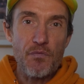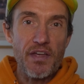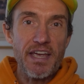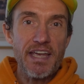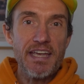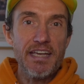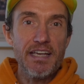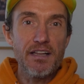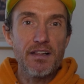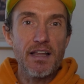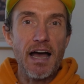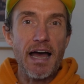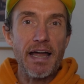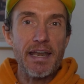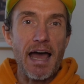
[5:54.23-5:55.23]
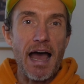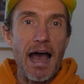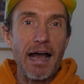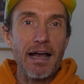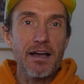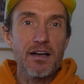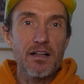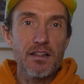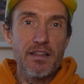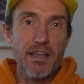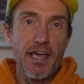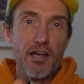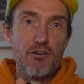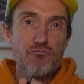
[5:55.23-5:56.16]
the heel and ankle there,